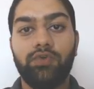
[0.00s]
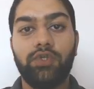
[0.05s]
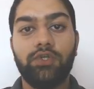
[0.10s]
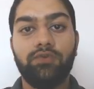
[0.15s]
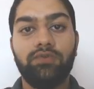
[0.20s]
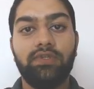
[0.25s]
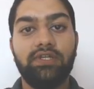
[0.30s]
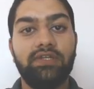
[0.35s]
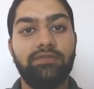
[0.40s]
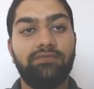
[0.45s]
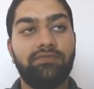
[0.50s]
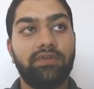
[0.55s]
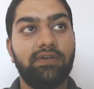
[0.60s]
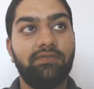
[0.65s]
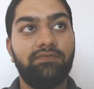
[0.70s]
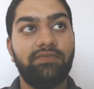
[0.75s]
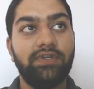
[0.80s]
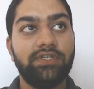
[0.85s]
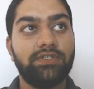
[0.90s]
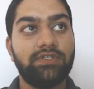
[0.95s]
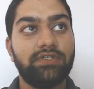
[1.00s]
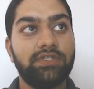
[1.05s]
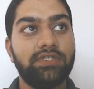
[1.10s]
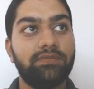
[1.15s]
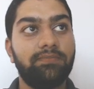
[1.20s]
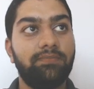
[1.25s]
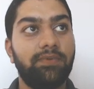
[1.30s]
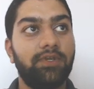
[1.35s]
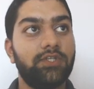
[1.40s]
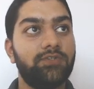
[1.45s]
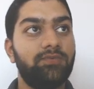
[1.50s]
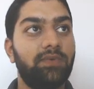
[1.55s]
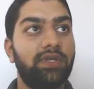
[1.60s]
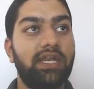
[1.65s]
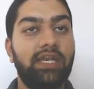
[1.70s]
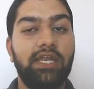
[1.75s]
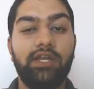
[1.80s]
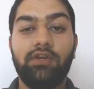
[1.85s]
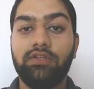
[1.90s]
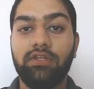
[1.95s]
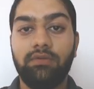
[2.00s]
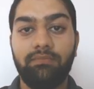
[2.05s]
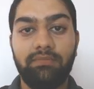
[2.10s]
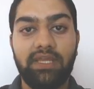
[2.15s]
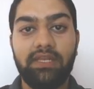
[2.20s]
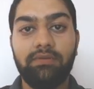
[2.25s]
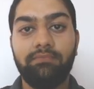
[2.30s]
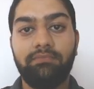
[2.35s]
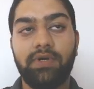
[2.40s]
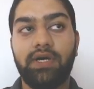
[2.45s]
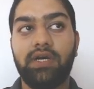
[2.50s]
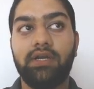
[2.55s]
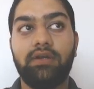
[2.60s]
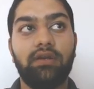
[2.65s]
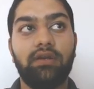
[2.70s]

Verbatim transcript: you the different features because we're getting to the main part